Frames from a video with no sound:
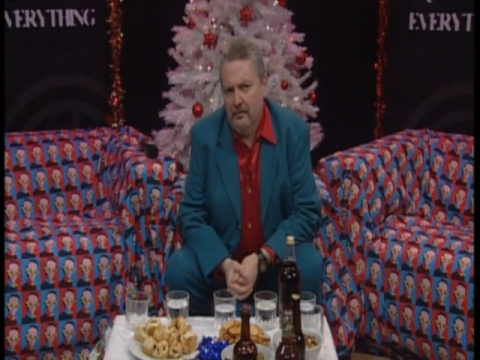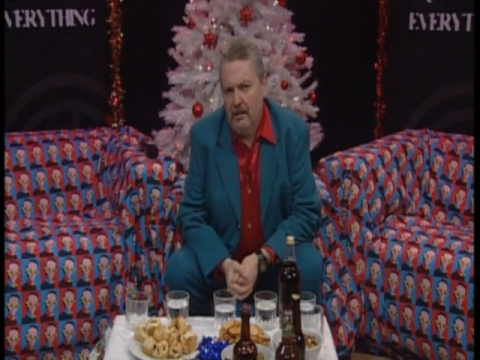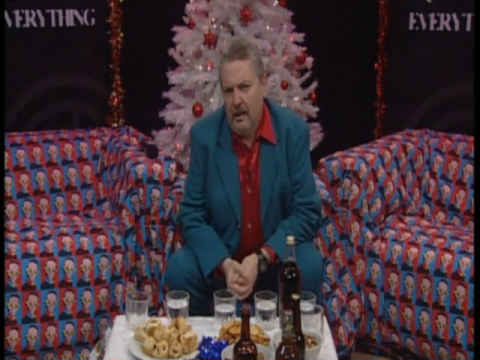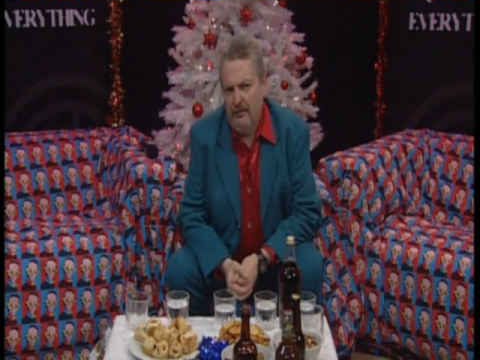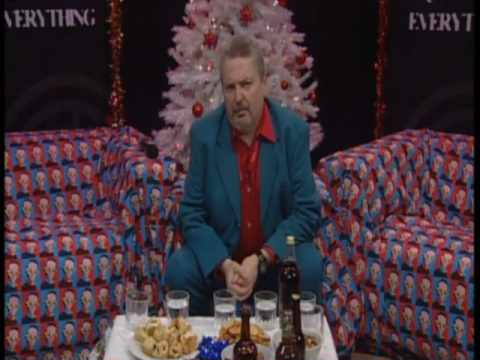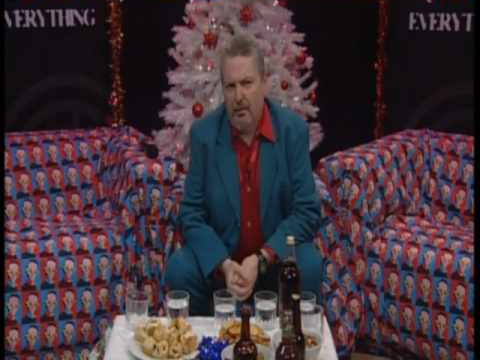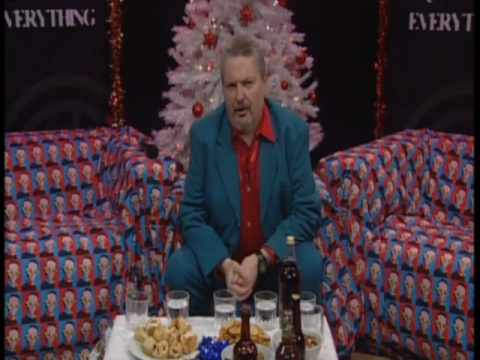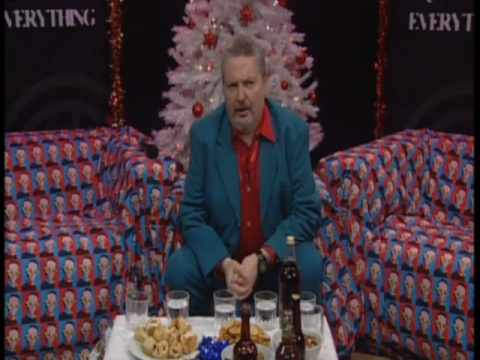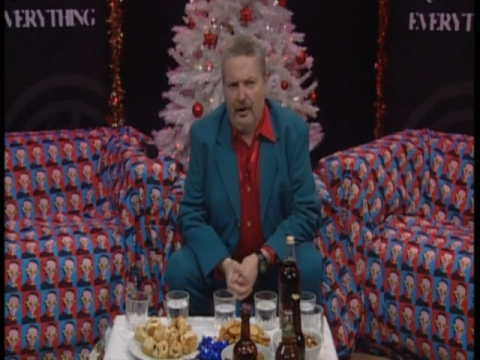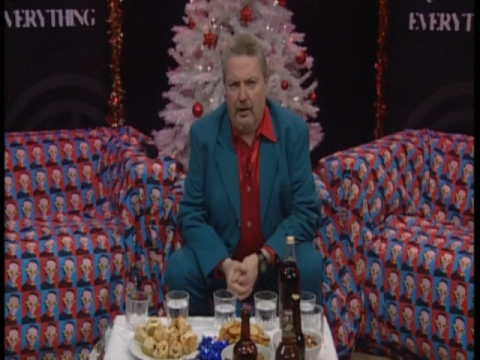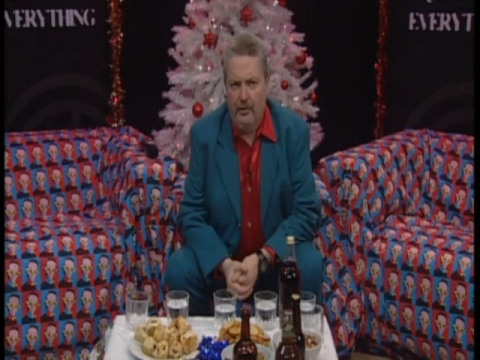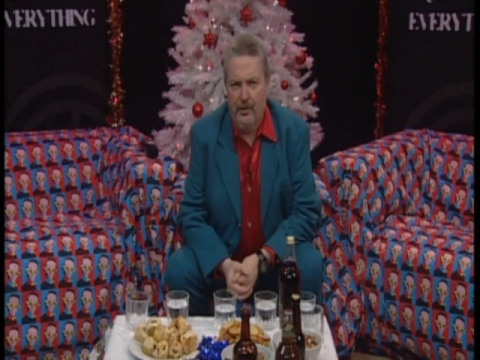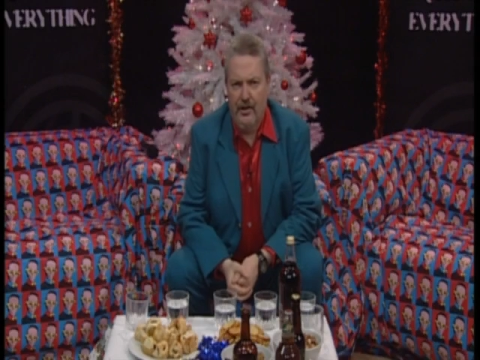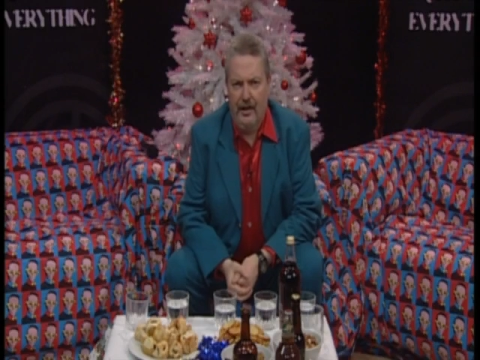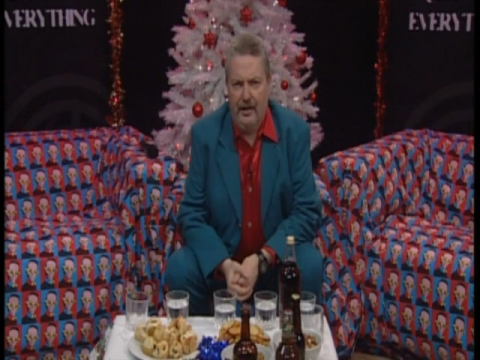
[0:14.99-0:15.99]
Everybody
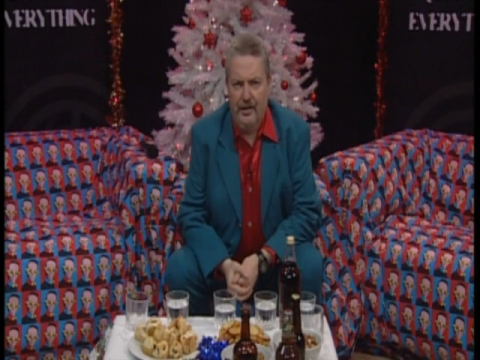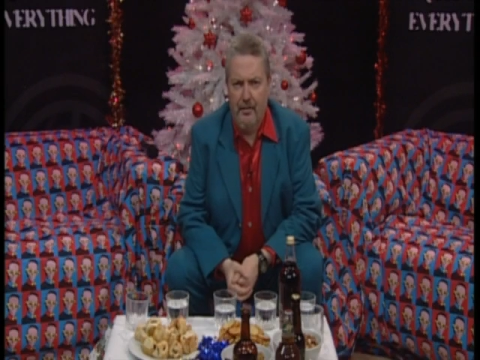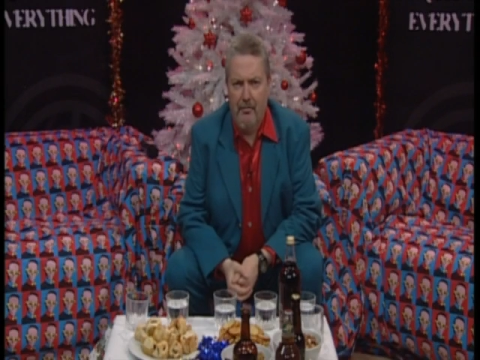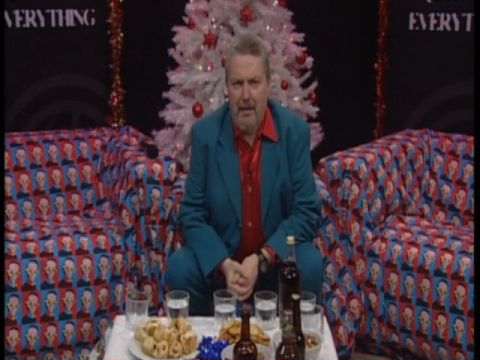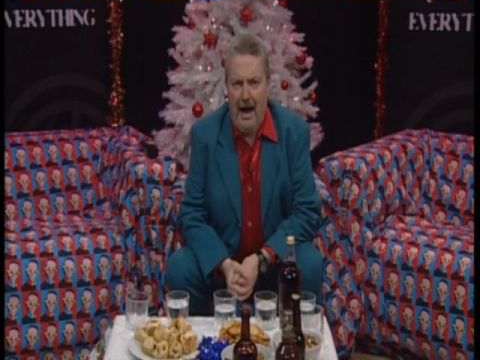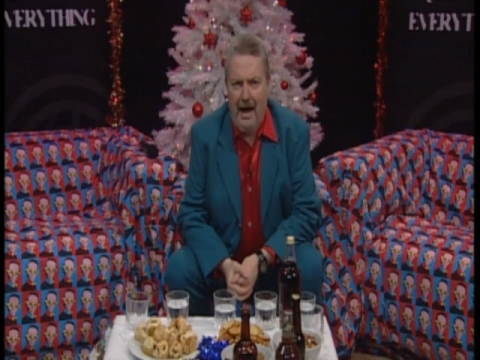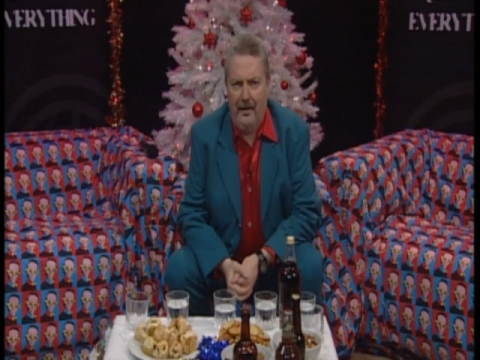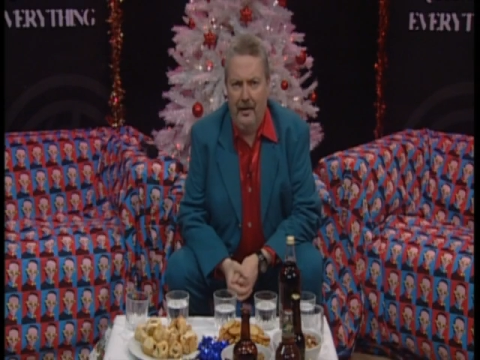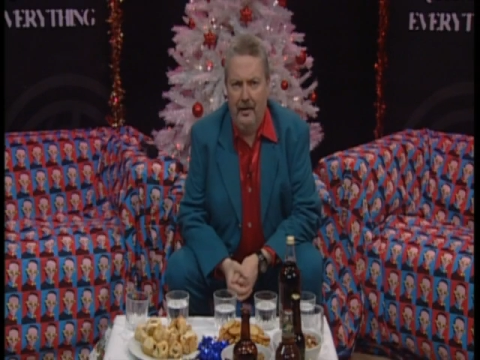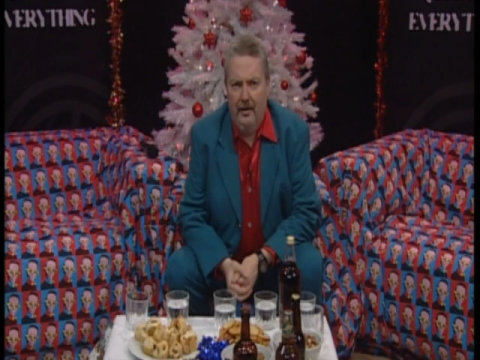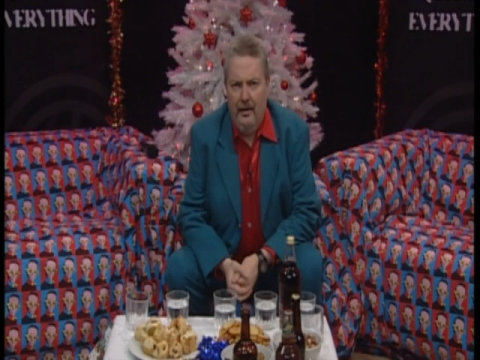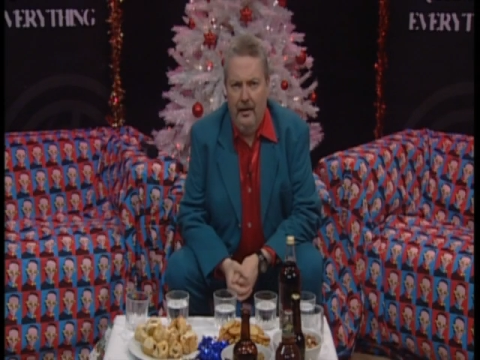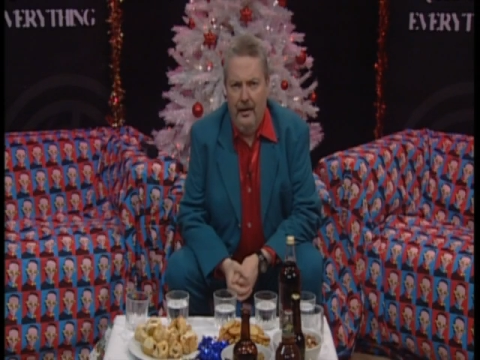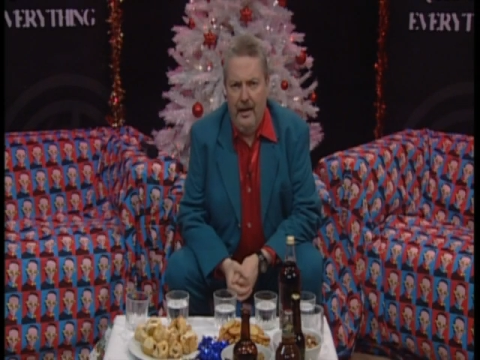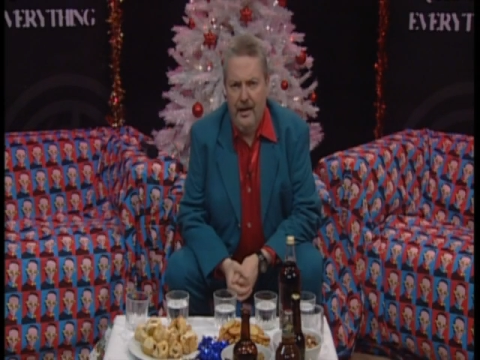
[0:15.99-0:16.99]
knows things are bad.
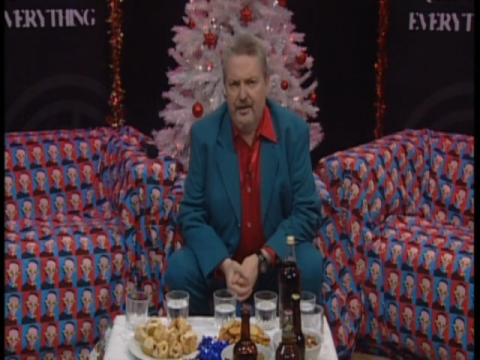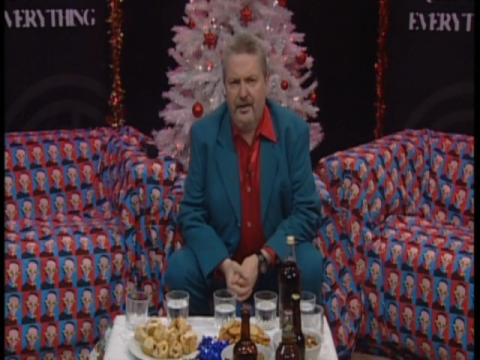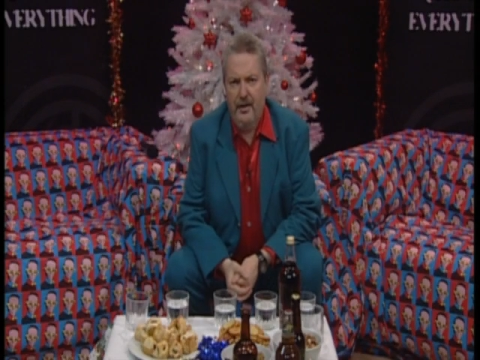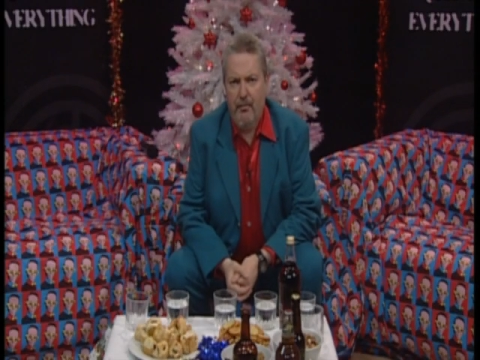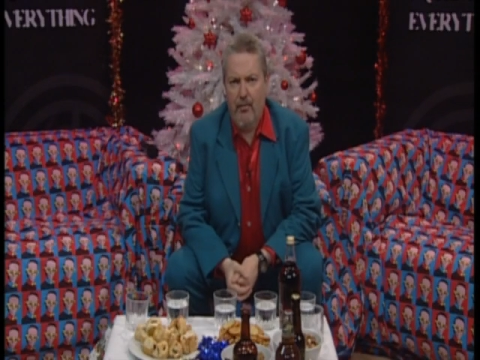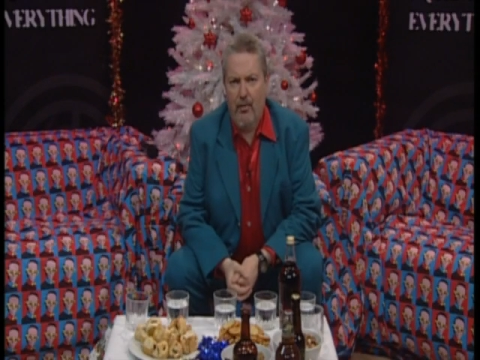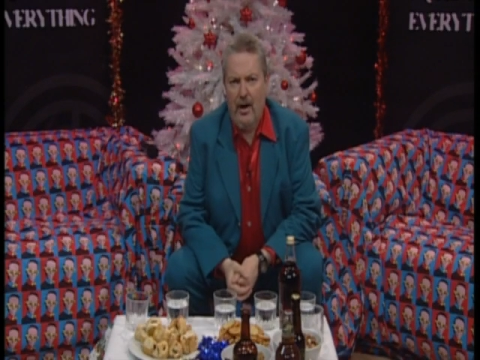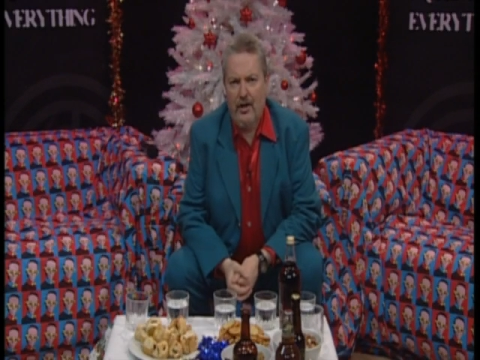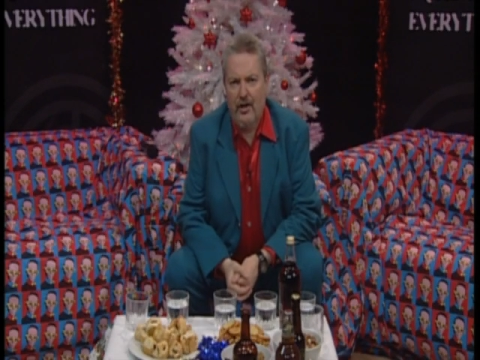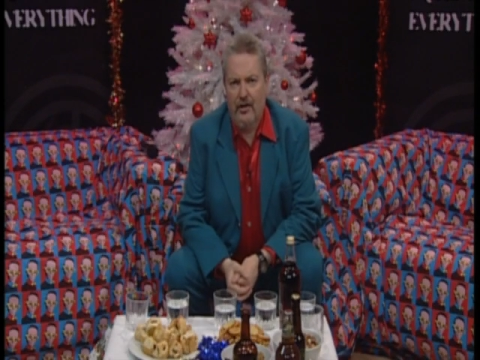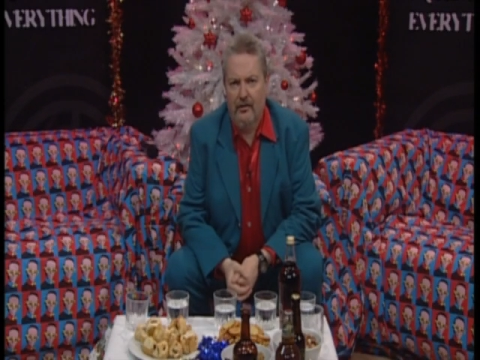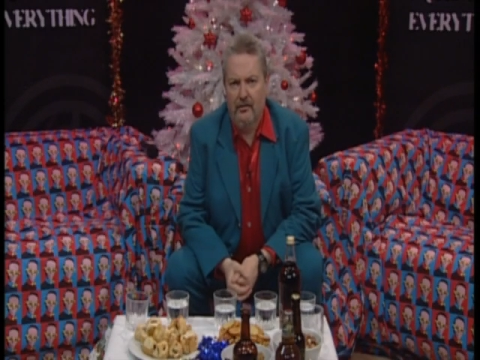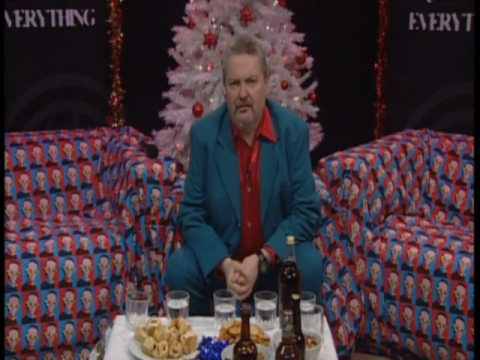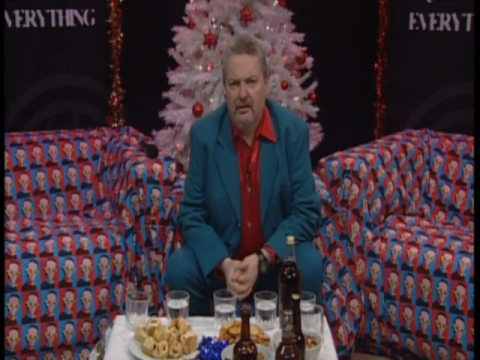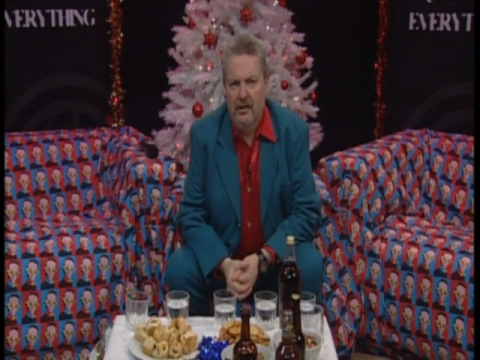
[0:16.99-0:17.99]
It's a
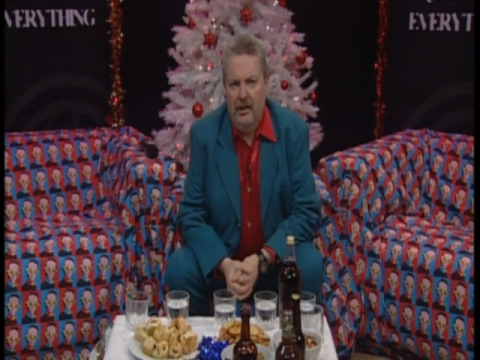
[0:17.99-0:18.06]
depression.